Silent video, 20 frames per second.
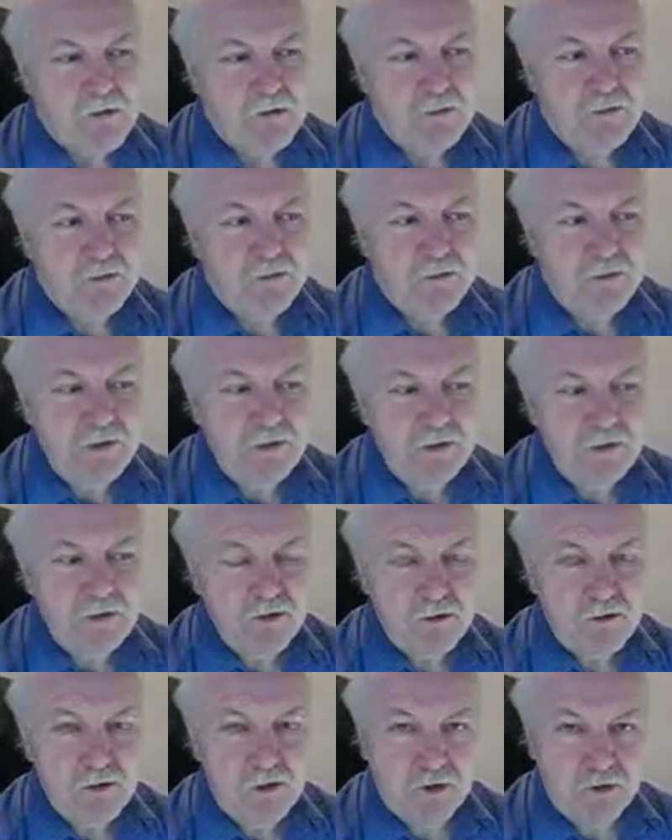But within
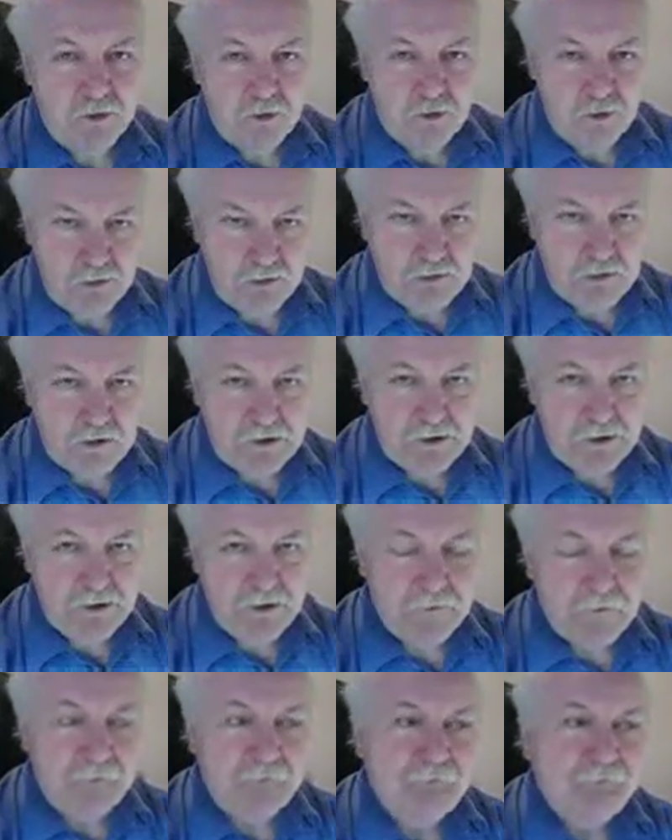the
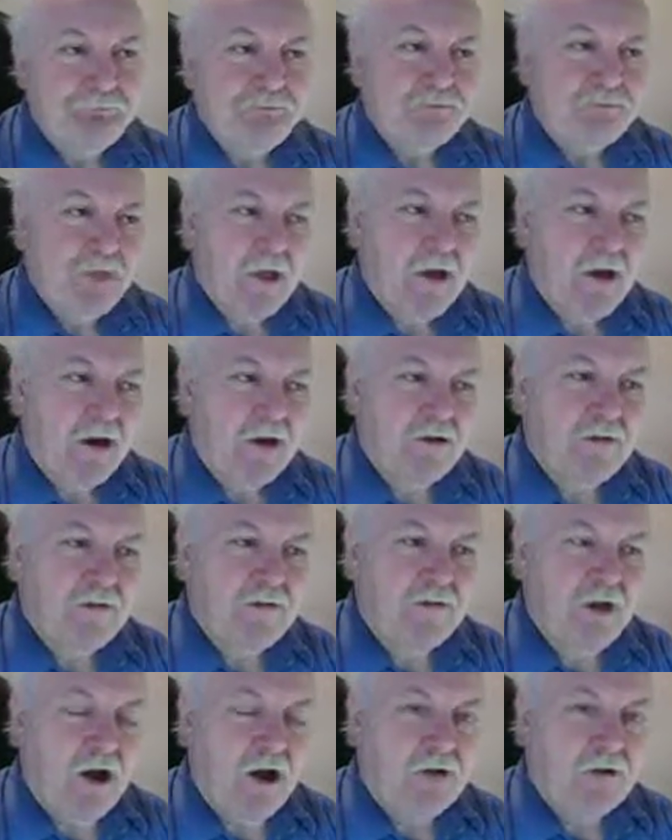community,
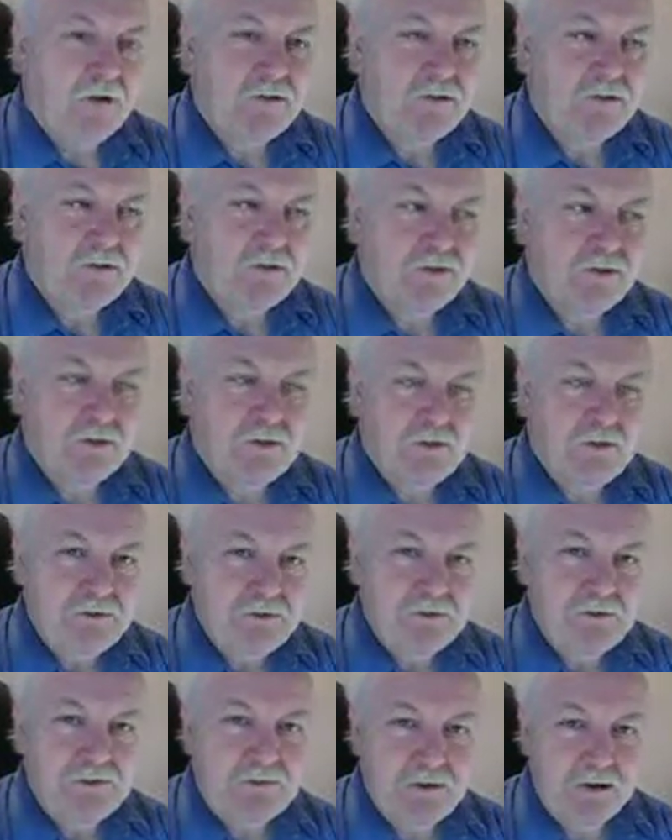under the
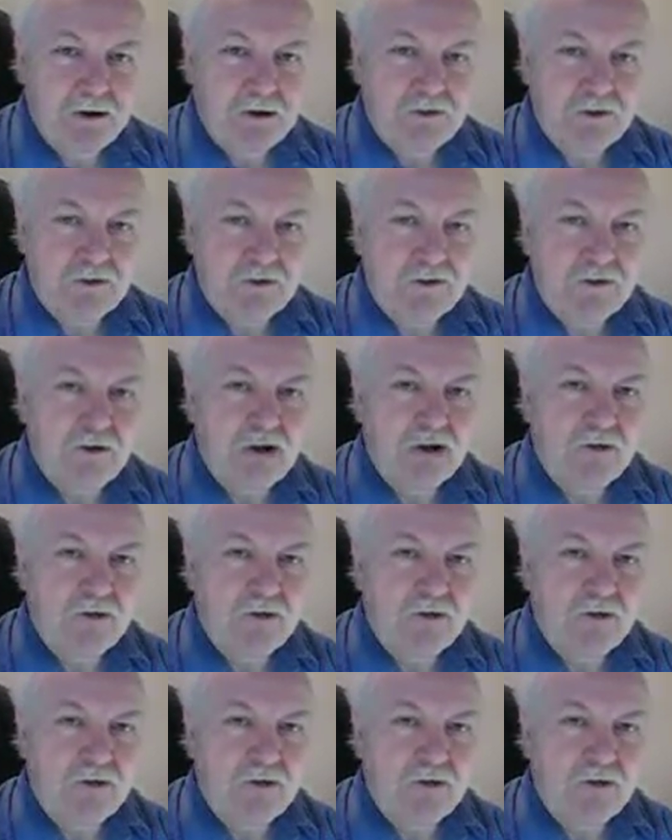business section,